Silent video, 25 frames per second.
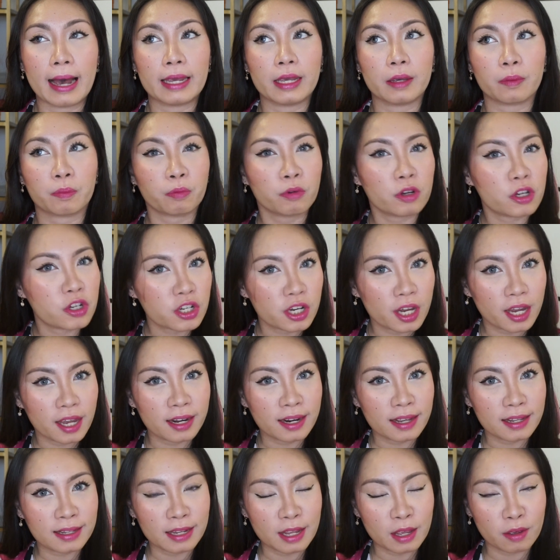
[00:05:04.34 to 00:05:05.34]
appreciate
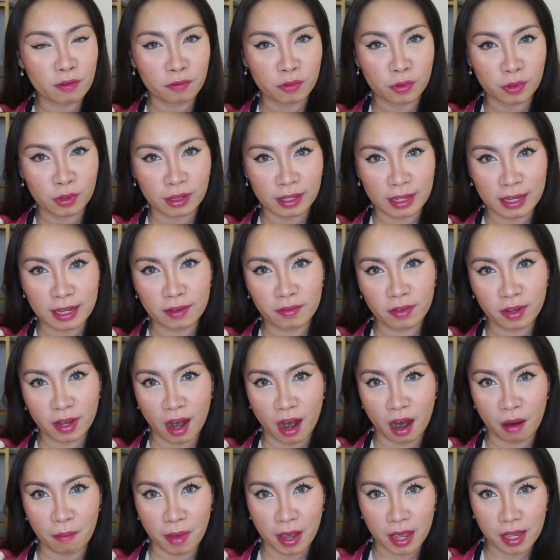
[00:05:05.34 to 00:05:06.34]
it if you leave a
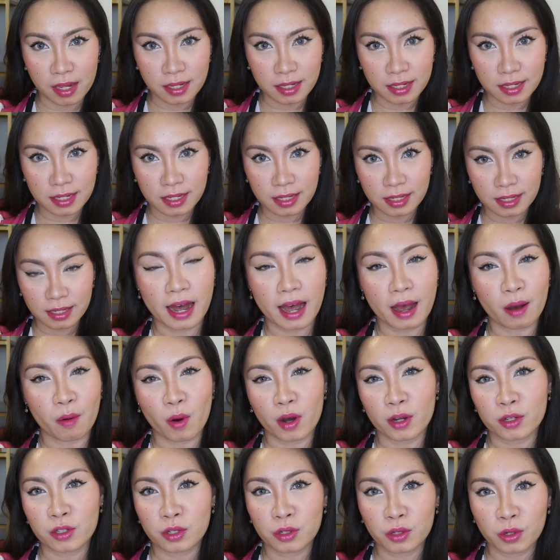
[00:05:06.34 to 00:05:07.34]
comment. I
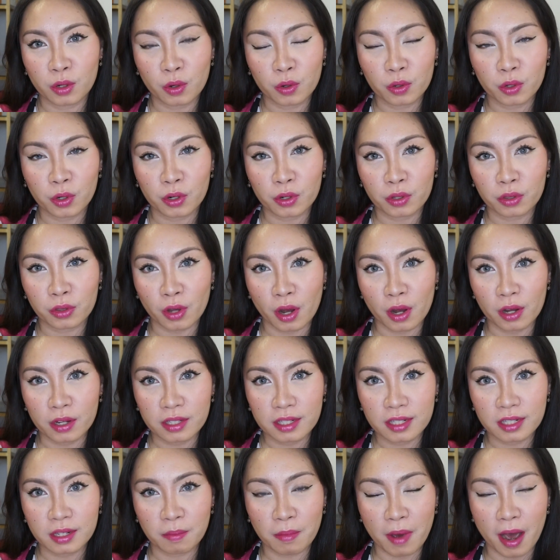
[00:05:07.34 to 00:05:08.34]
want to know your
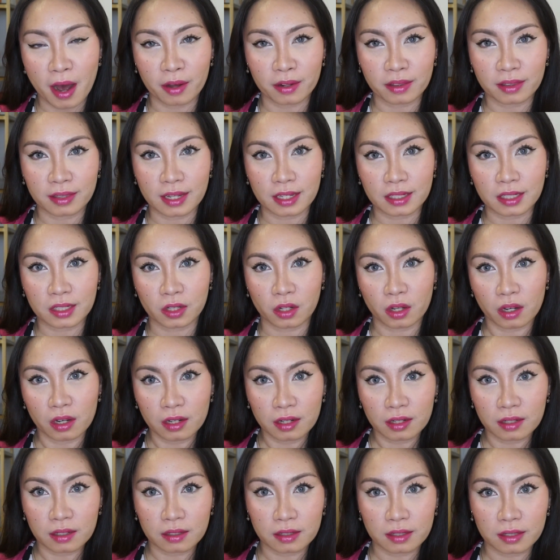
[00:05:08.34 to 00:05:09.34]
thoughts about this look.
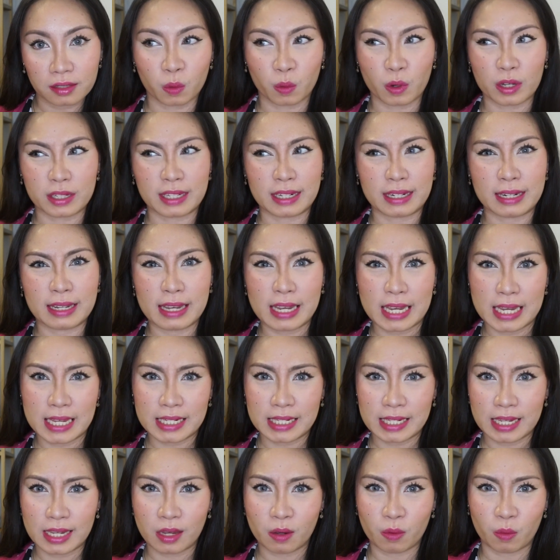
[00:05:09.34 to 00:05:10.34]
Was it
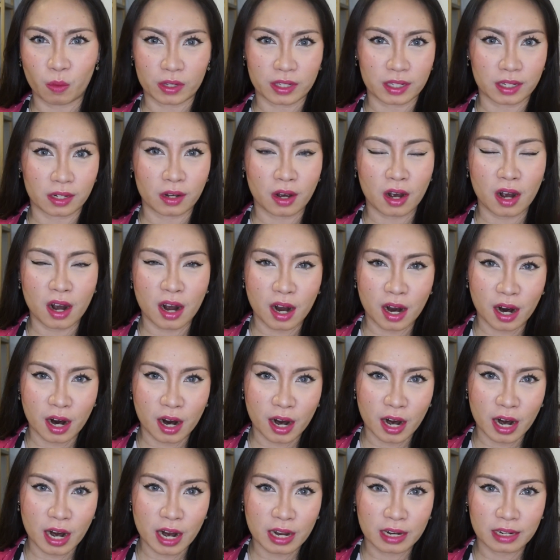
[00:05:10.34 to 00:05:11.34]
easy? Was it
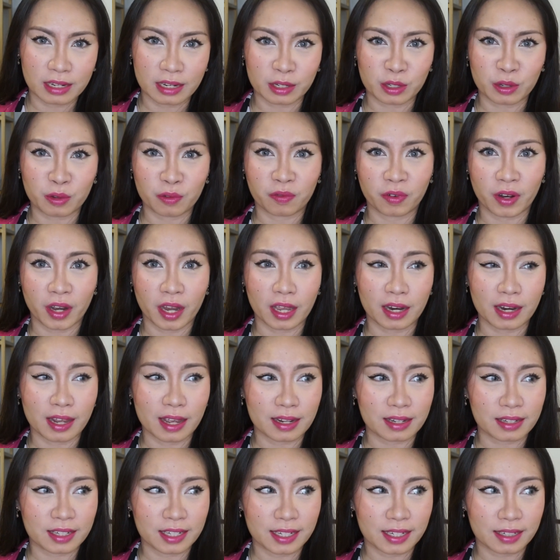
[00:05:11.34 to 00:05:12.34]
hard? Did you find
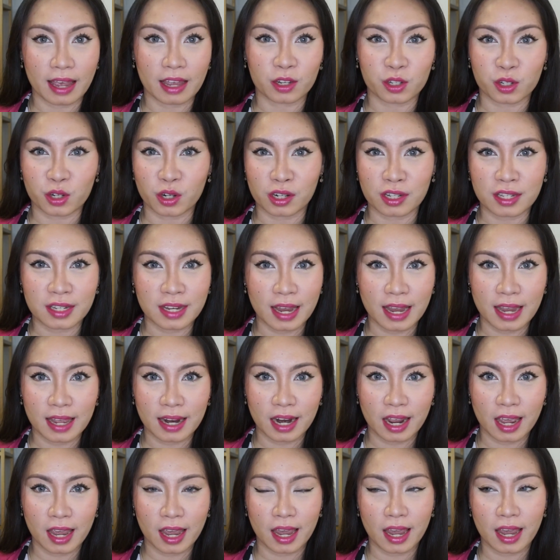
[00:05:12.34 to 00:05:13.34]
it
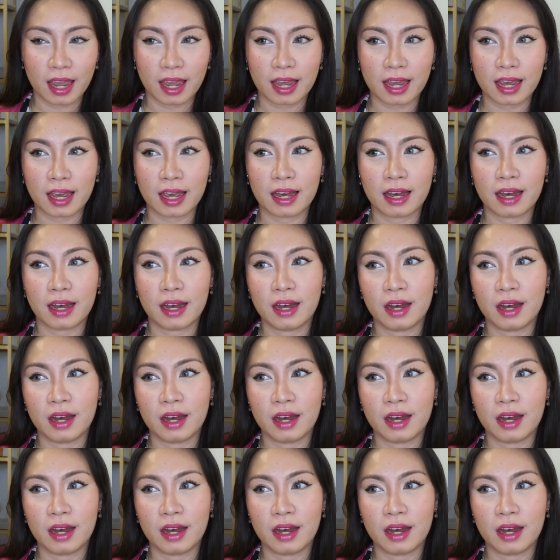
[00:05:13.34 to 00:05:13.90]
entertaining?